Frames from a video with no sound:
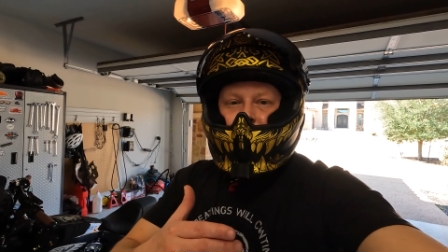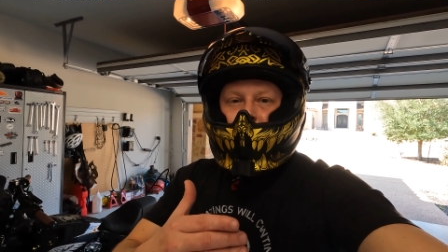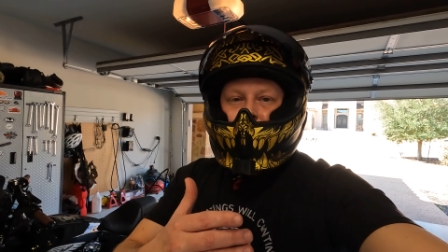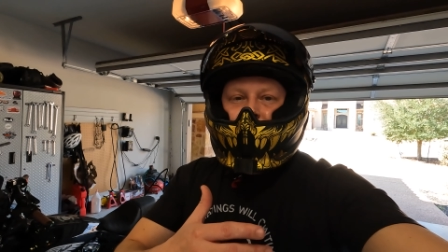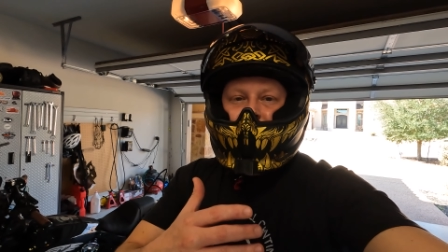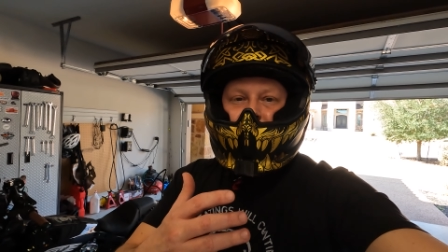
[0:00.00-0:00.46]

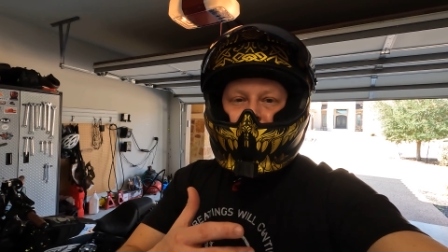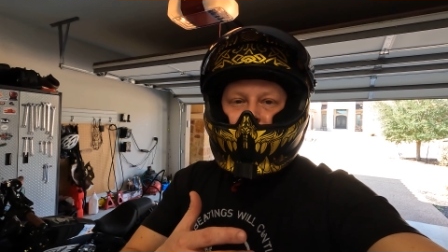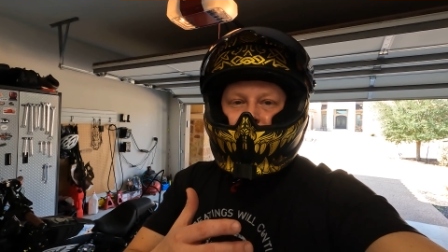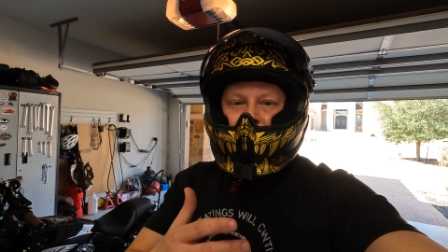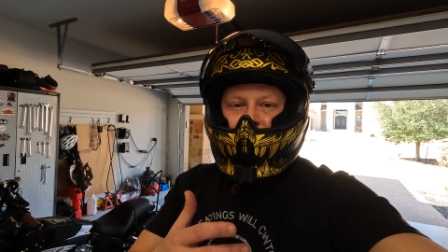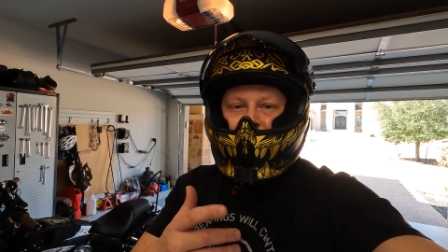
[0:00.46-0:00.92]
Now, one of the
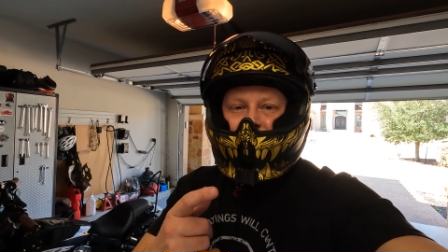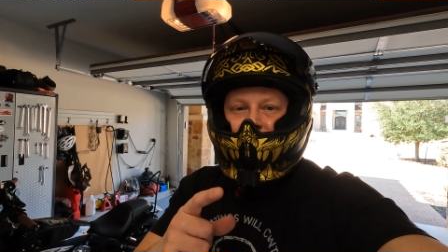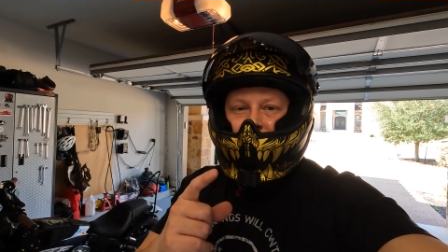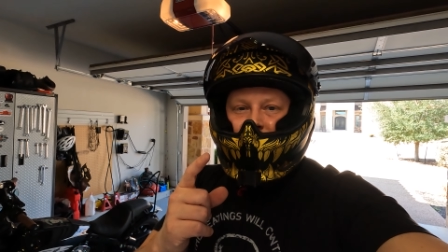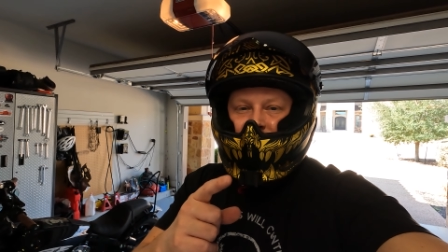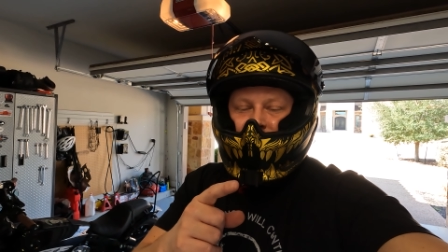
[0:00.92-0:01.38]
other things that
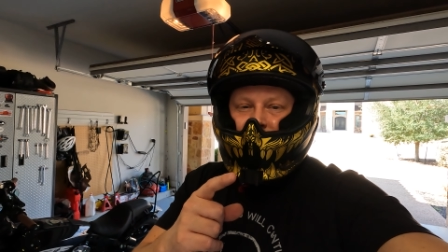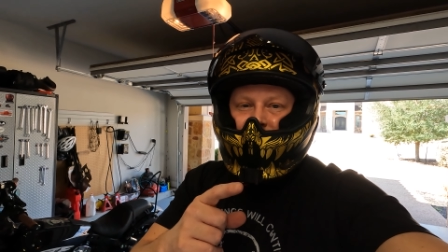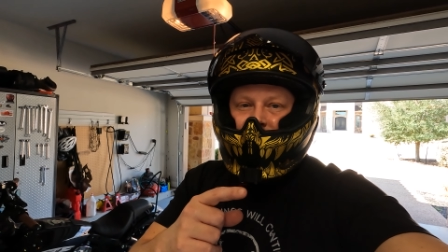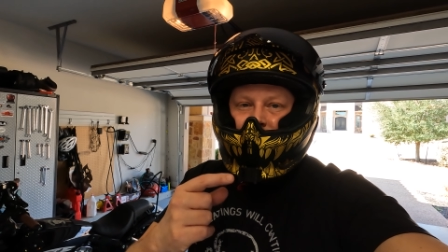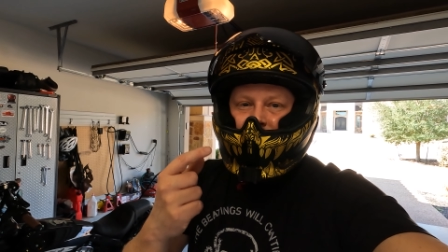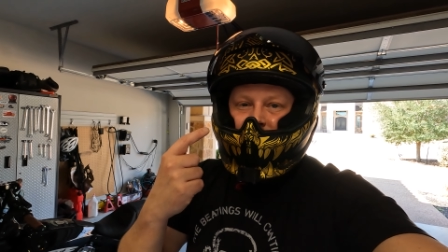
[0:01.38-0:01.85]
I also
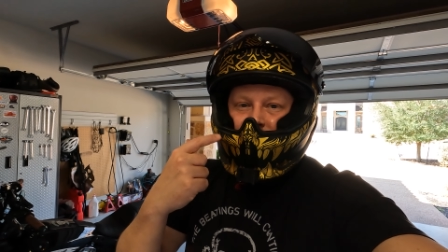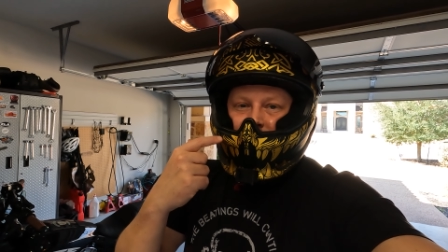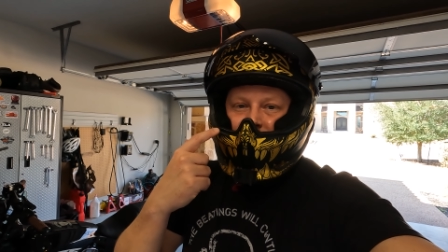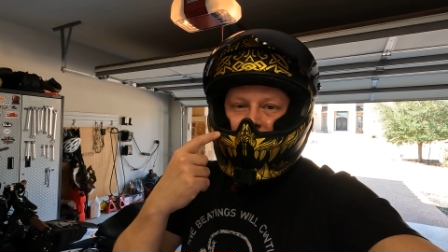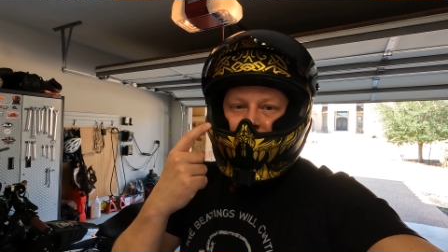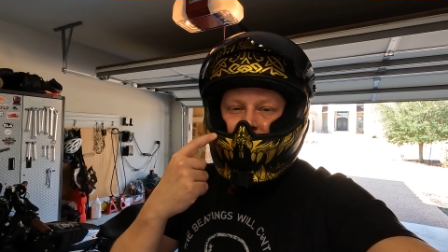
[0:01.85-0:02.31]
did when I
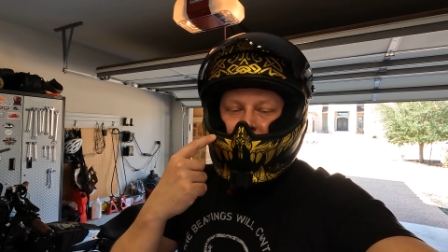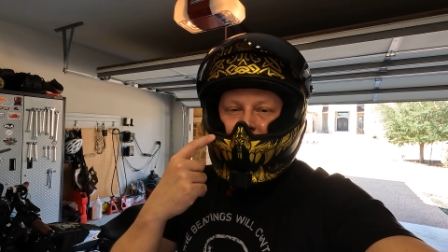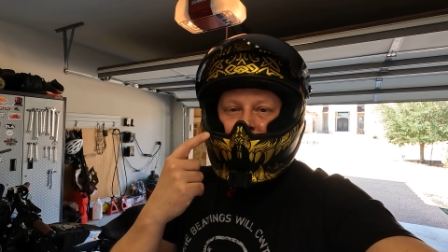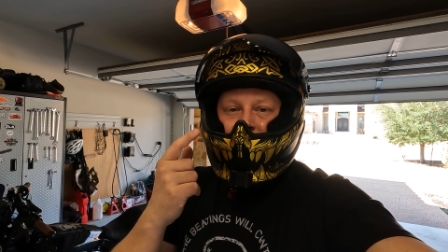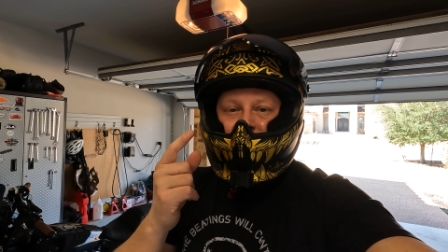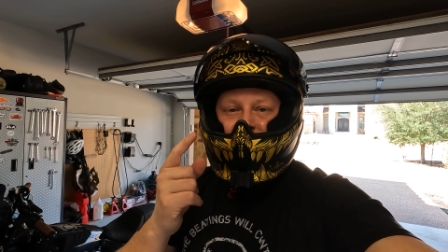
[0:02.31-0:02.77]
got this
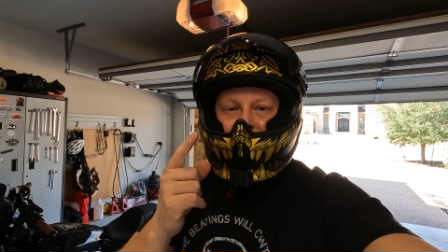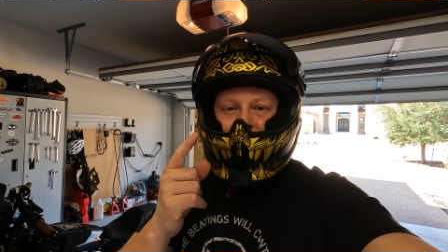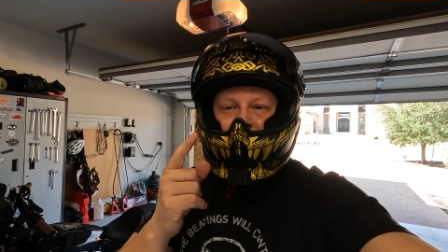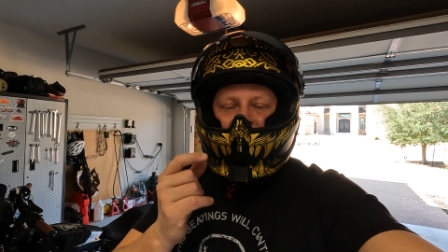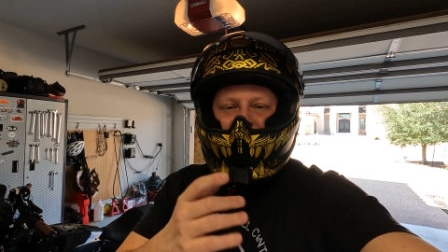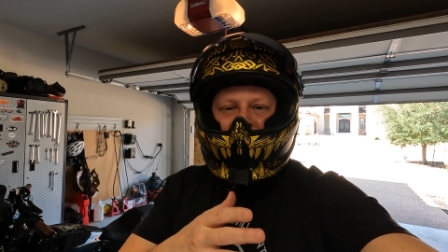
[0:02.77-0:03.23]
helmet was
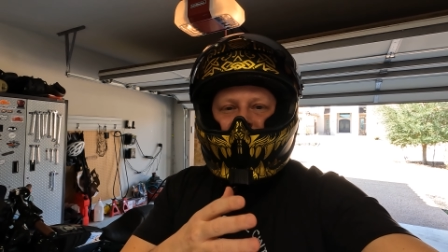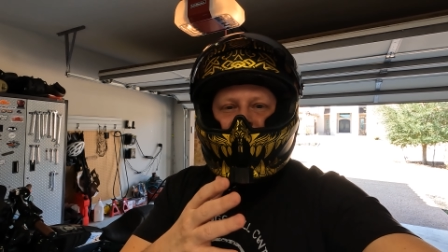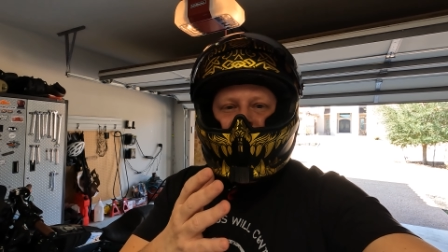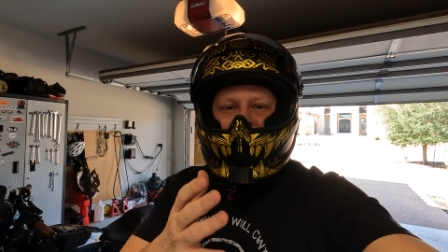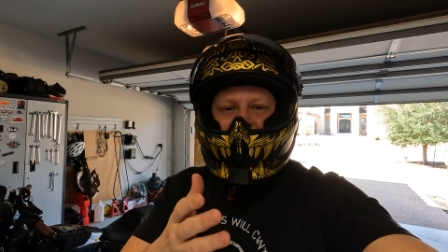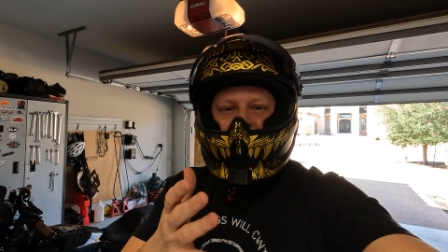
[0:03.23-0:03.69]
I
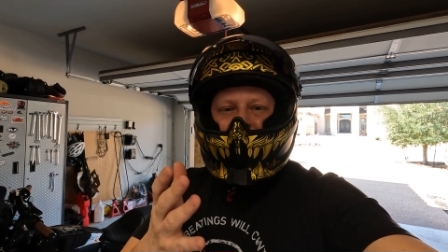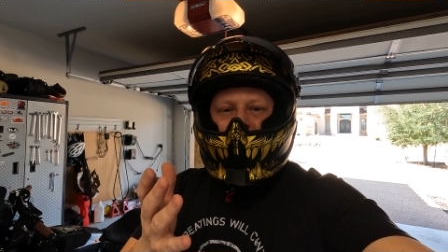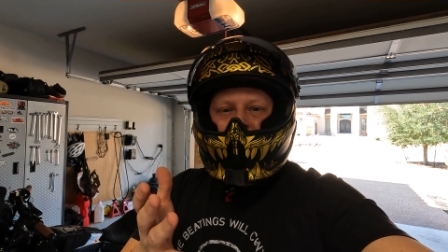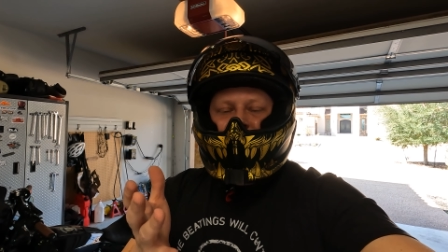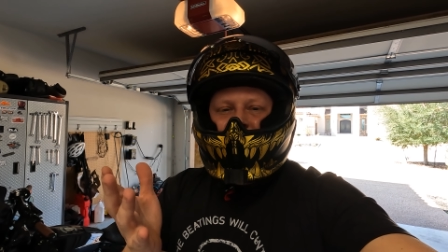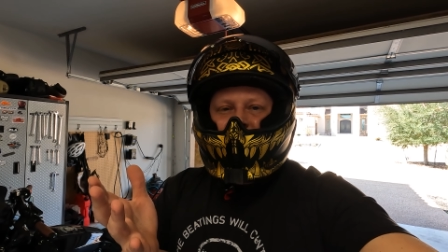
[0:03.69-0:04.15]
decided I was going to
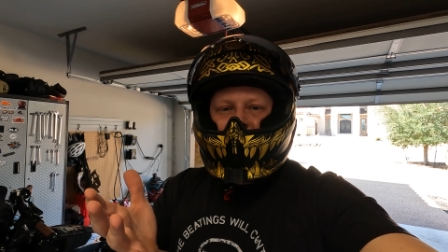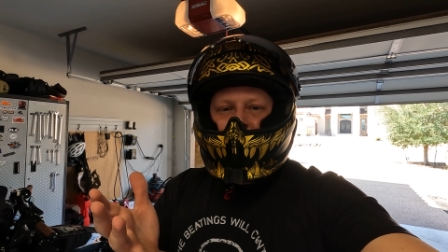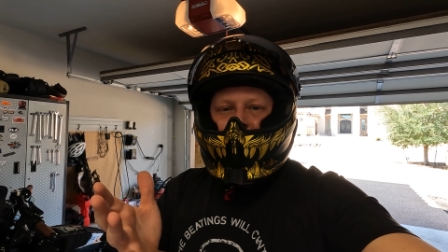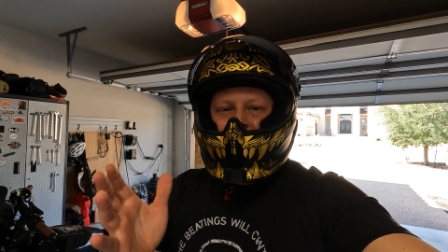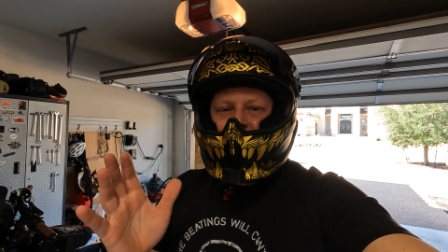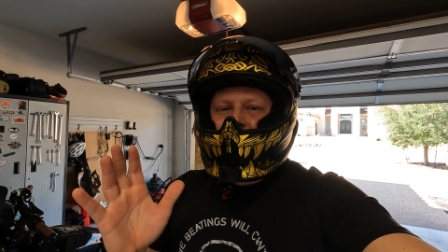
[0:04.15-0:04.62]
do the shockwave.